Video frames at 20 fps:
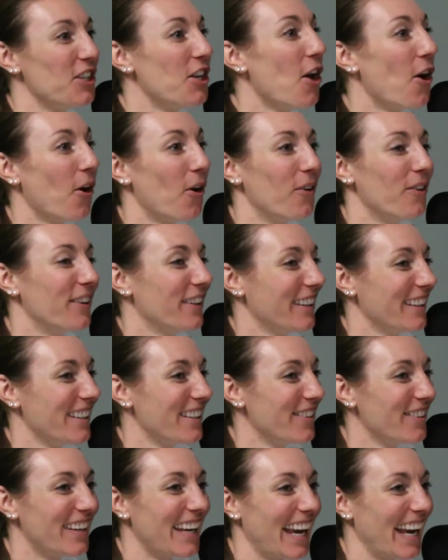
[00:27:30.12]
No, you
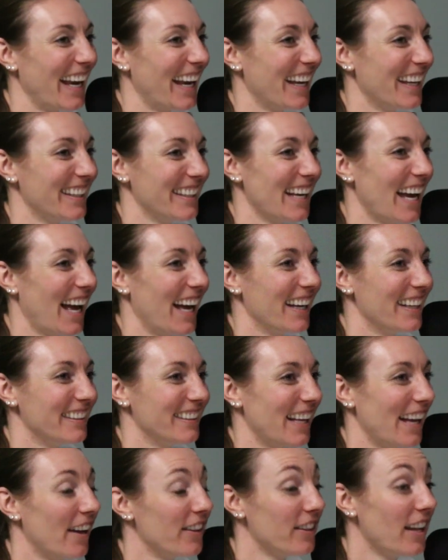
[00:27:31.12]
can't. Yeah,
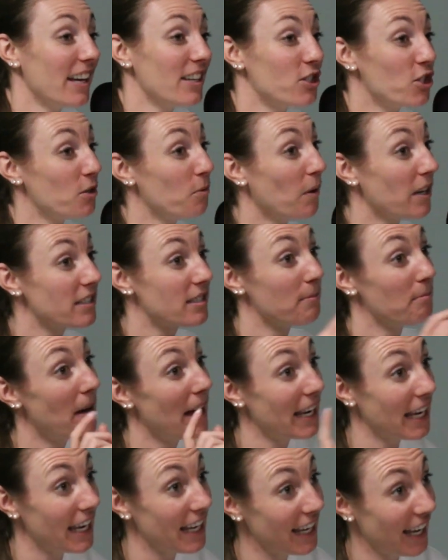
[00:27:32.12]
unless you want some
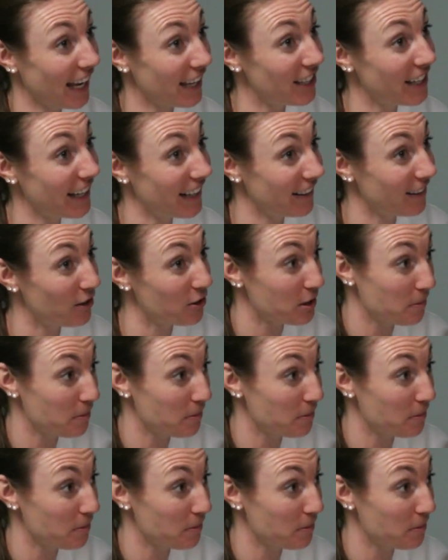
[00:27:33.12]
money and you get a little